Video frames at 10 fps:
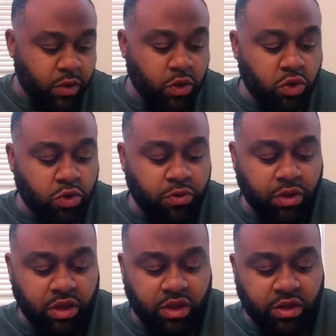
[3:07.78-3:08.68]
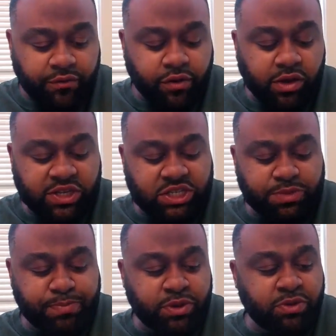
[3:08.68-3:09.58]
Ooh, for you
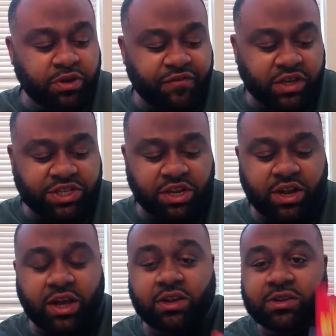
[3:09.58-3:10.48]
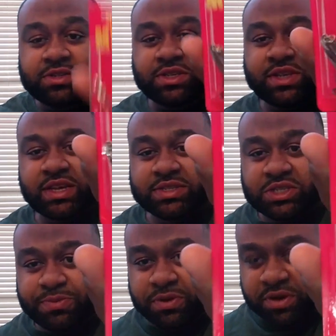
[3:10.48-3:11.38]
spoon aficionados, this has a
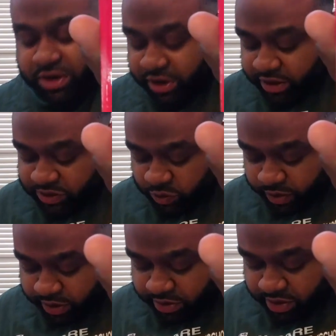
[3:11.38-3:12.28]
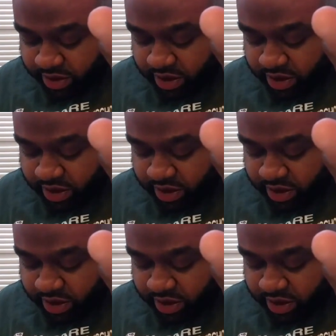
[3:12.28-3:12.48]
spoon in here as well.